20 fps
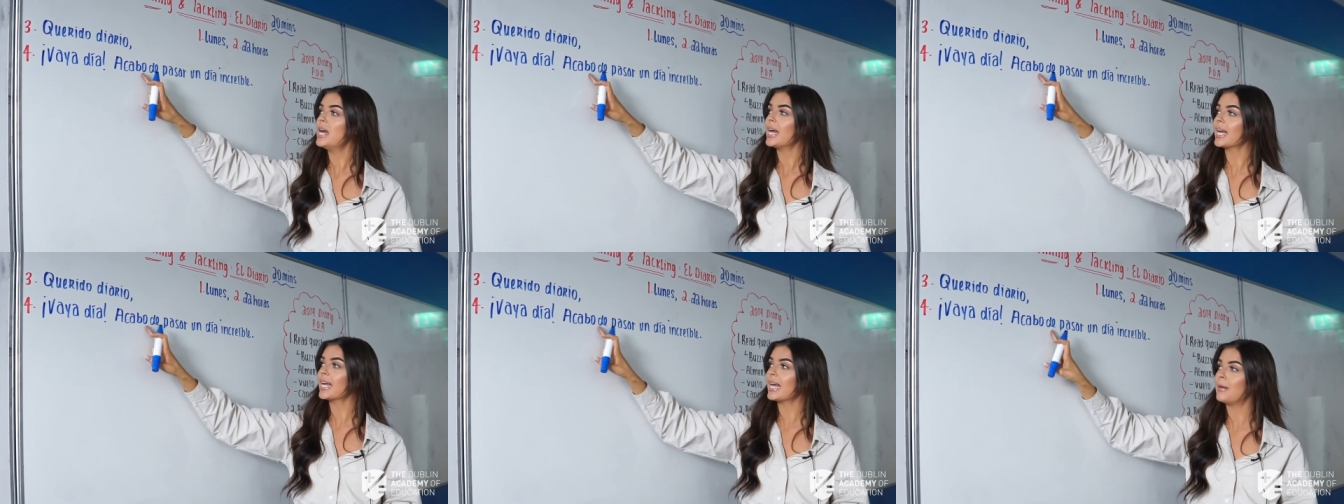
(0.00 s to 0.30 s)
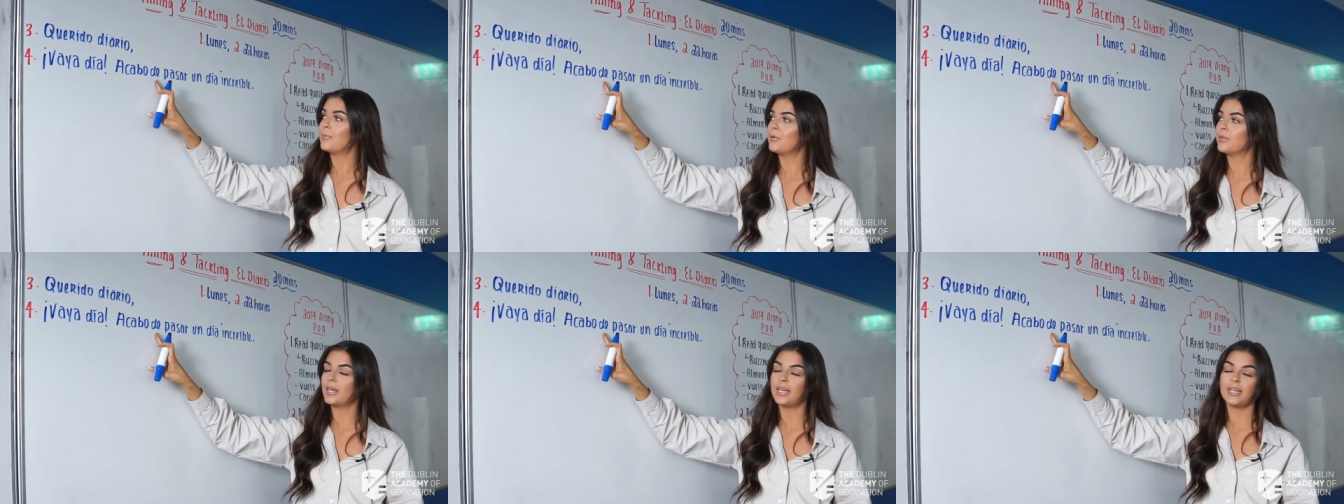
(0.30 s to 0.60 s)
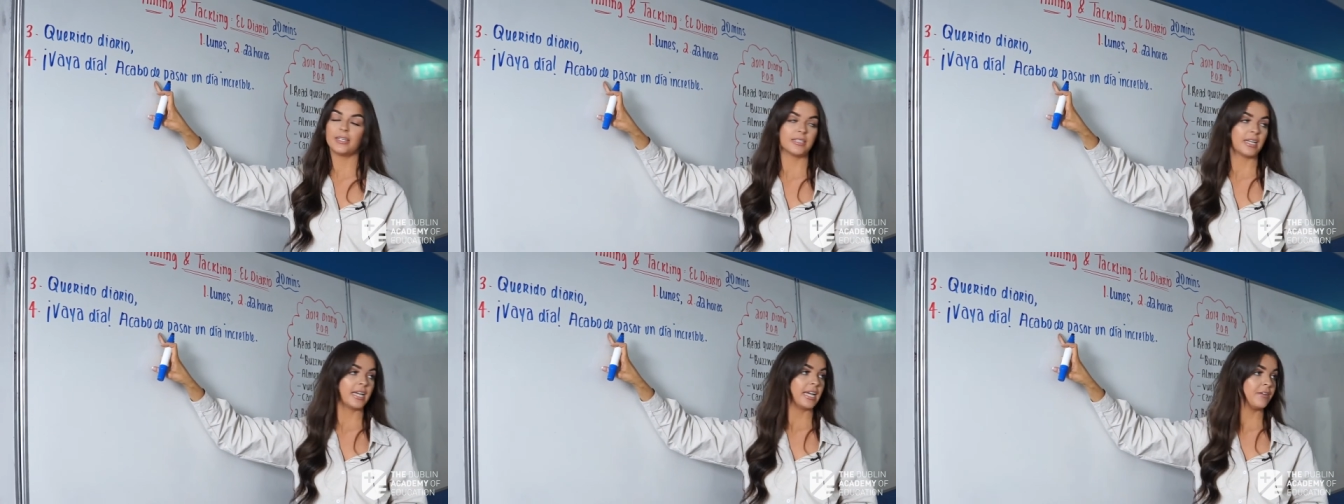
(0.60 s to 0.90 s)
Acabo
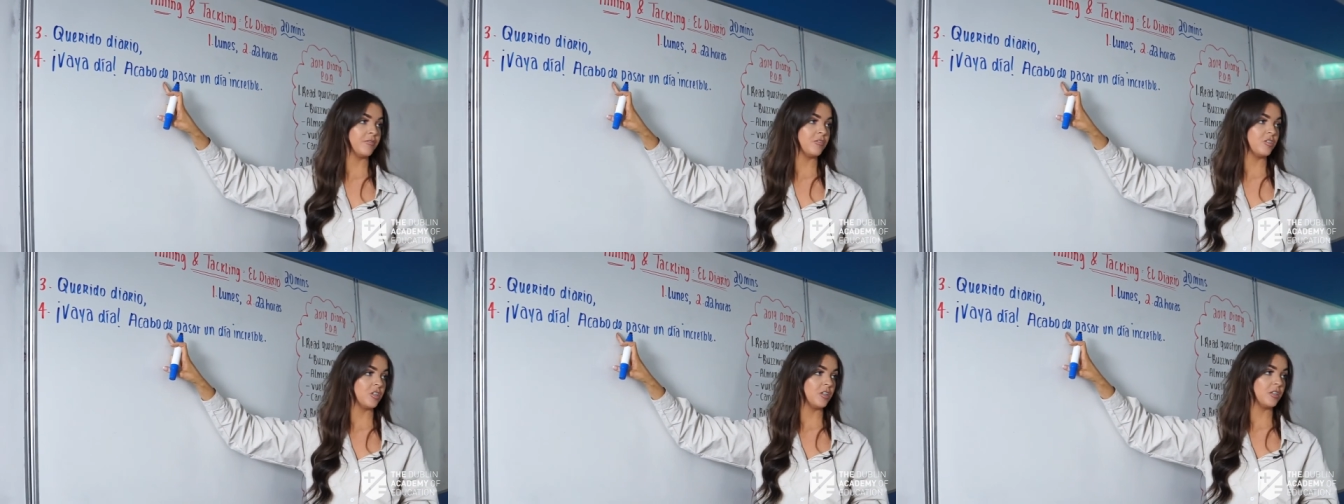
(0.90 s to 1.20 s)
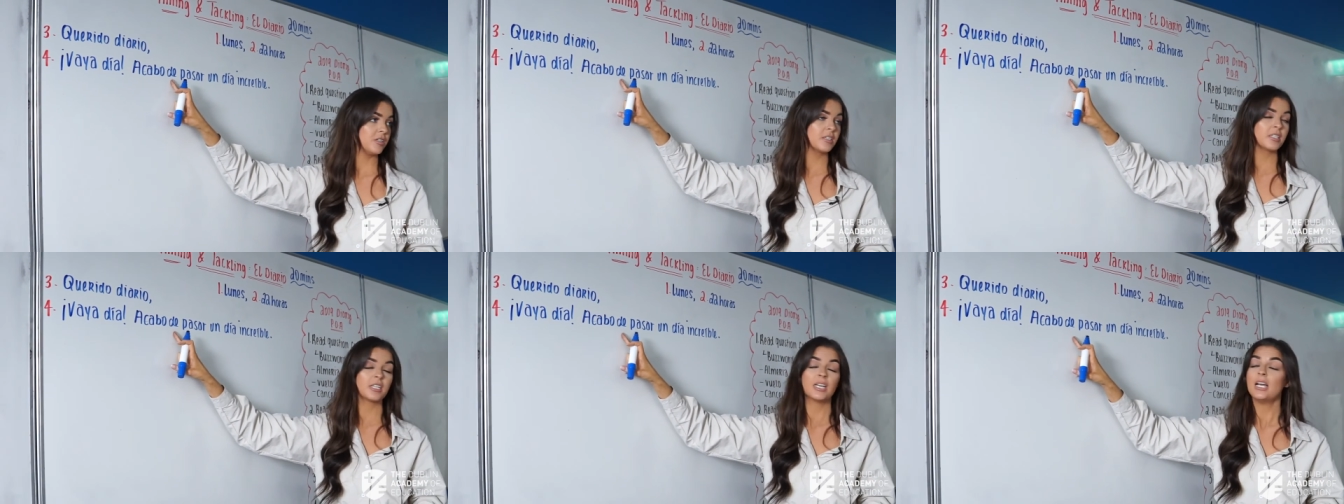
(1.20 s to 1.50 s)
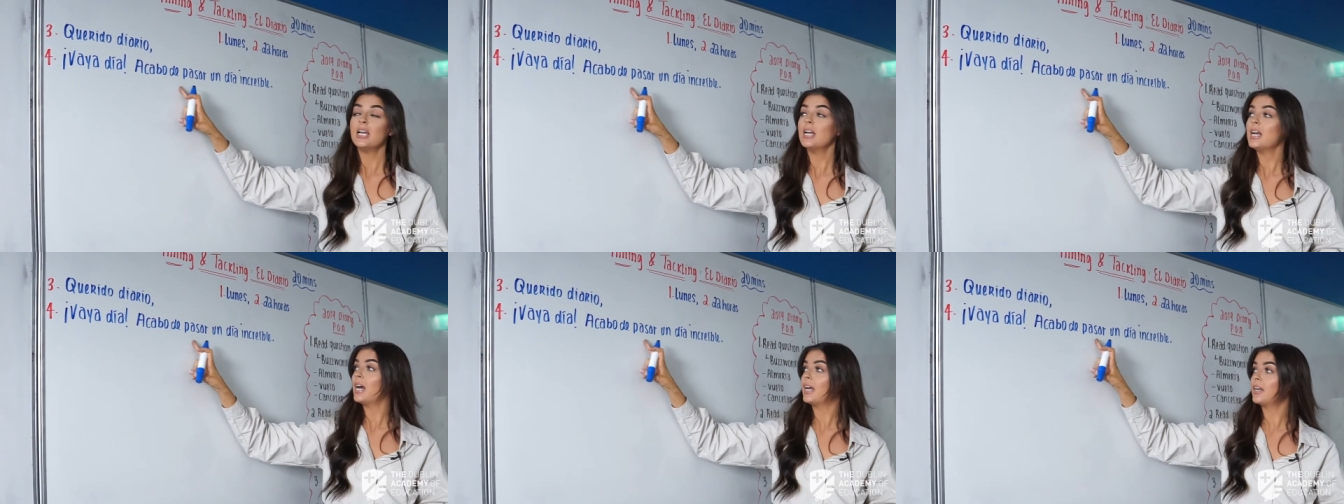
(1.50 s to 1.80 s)
de is I have just,
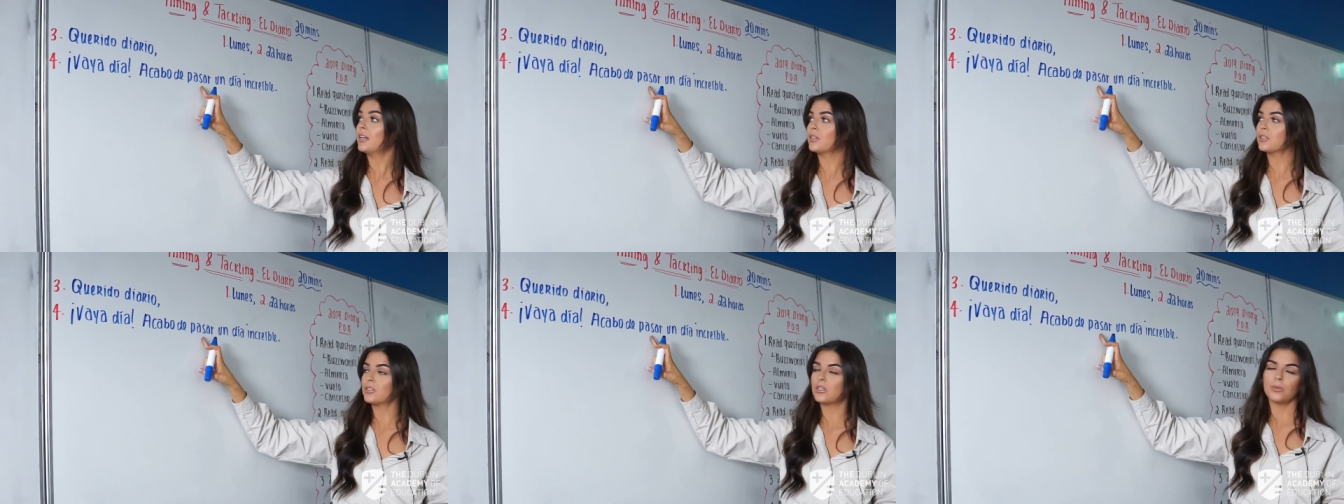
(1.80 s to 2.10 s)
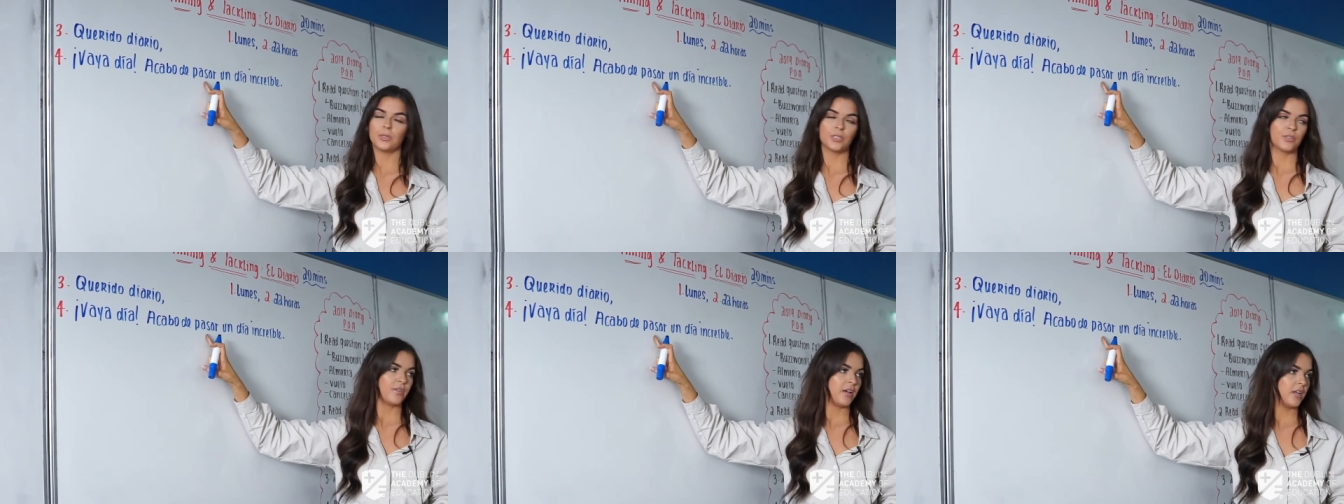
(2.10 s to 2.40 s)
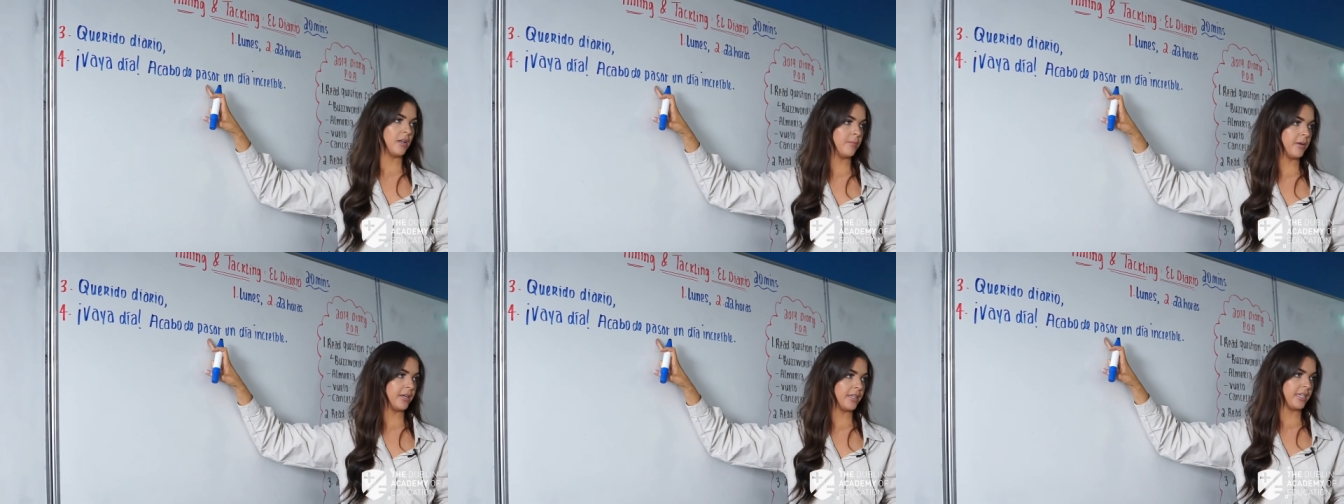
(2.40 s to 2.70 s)
and it is always
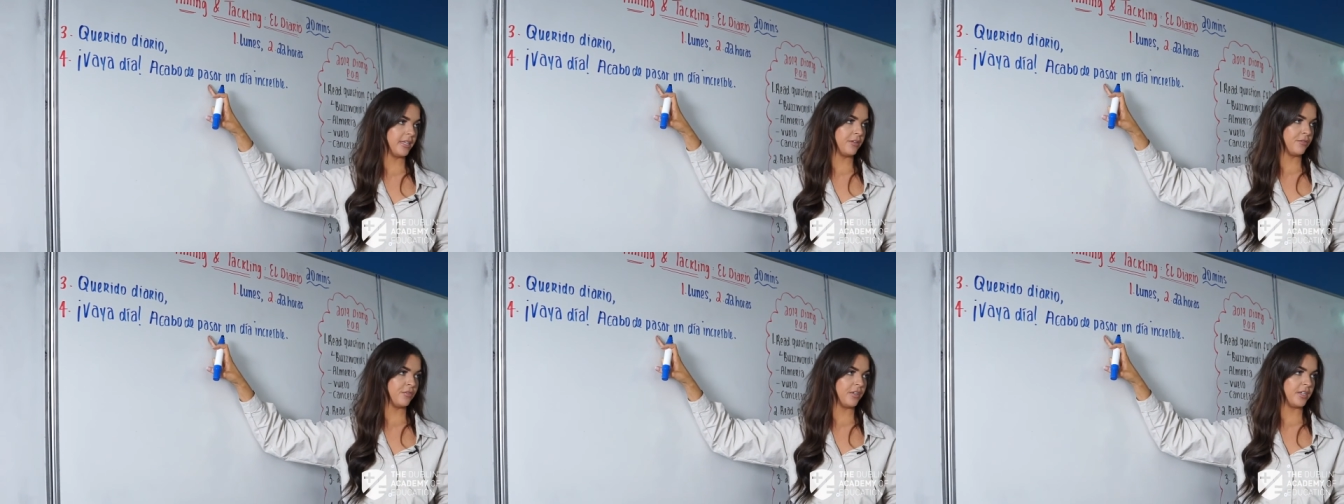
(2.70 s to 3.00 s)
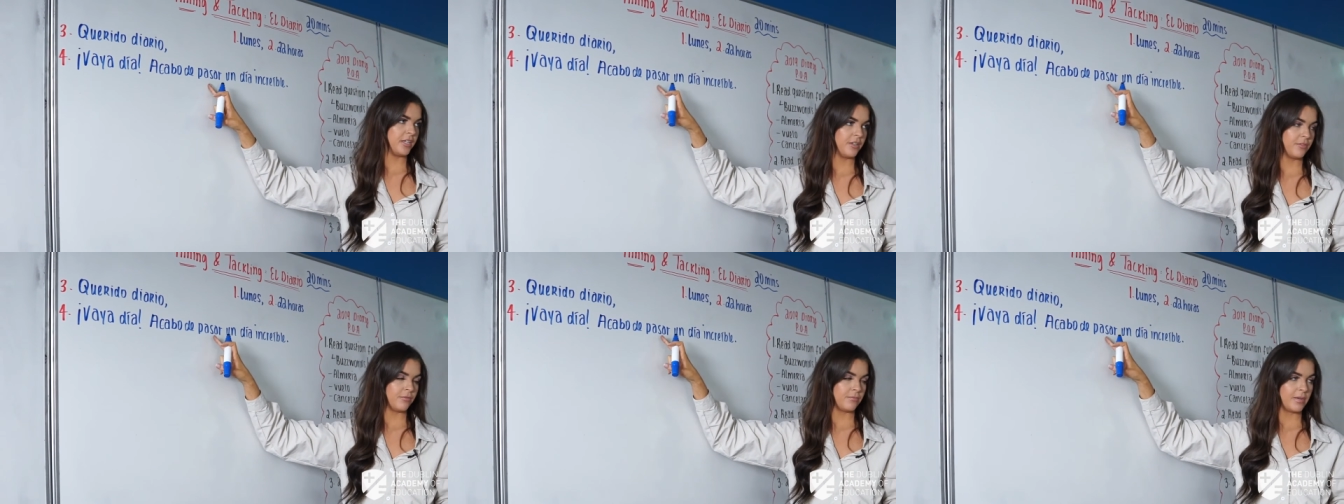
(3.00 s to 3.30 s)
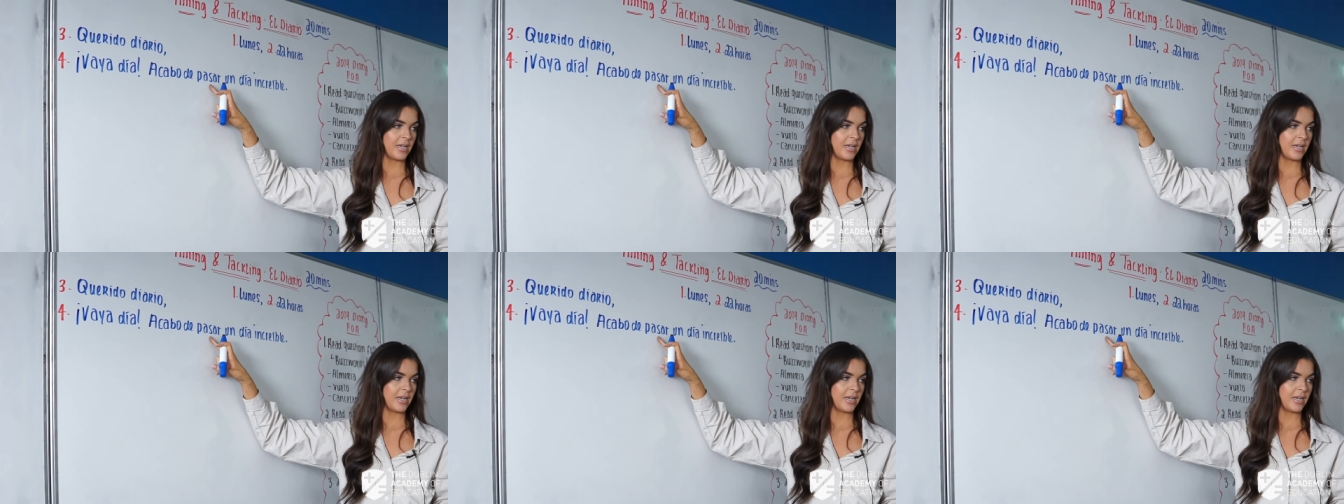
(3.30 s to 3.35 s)
followed by the infinitive.